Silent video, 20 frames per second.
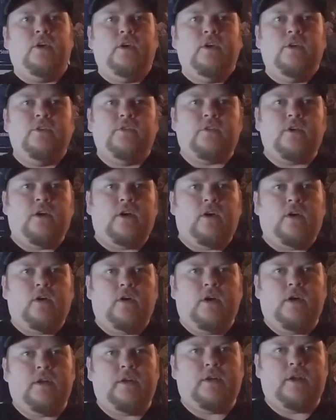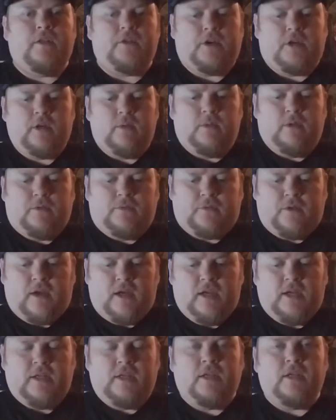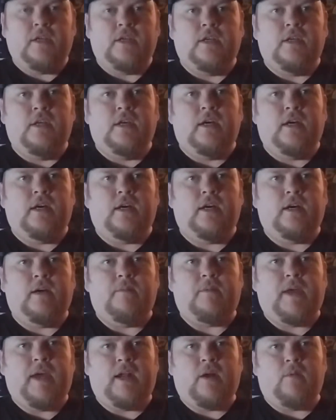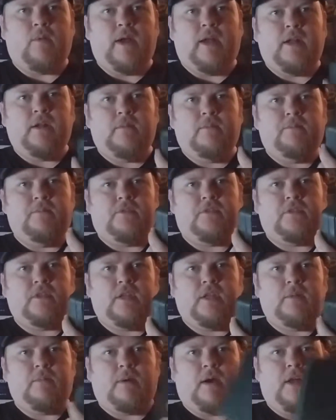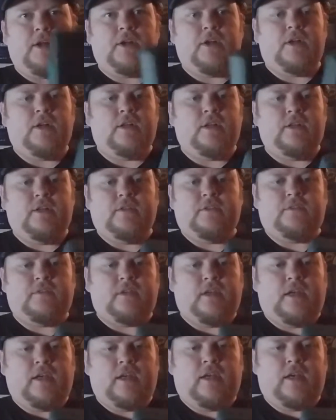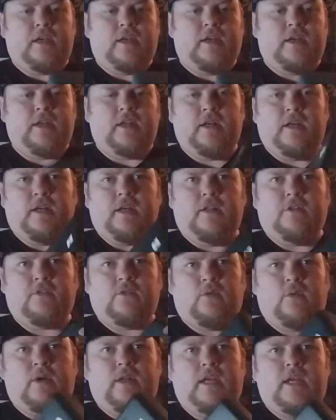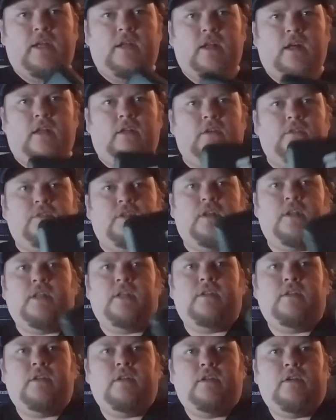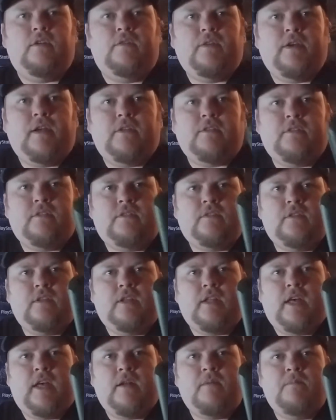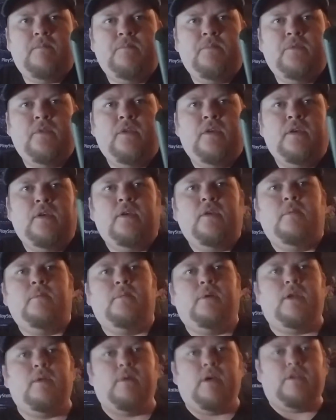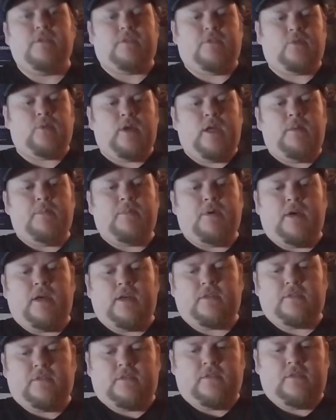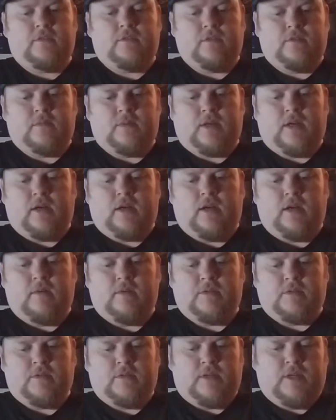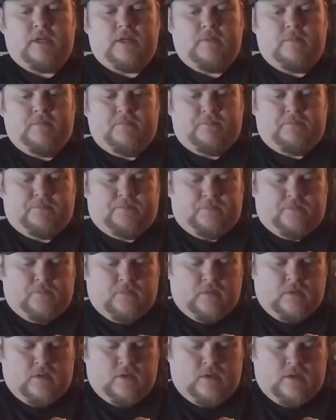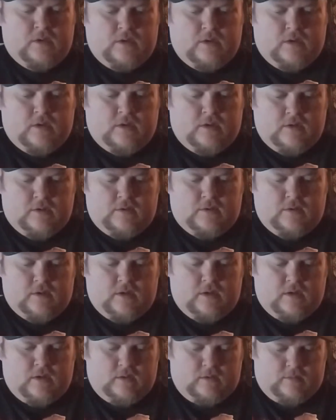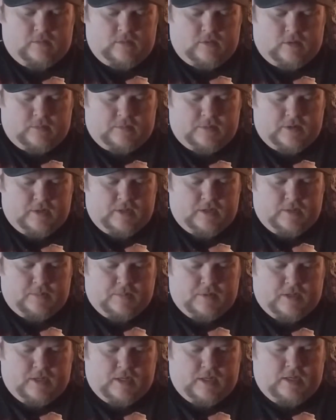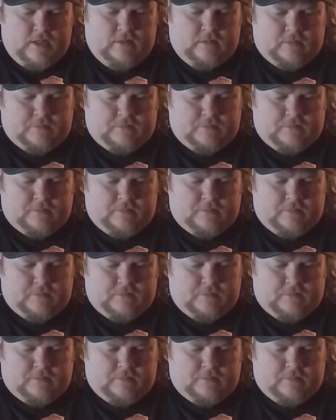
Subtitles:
so another Goodwill find. They had a random CD binder. It said $28 on it. I don't know if you guys can see that. But anyway, it's 28 bucks. So I'm like, alright, what's in here? So, open it up here.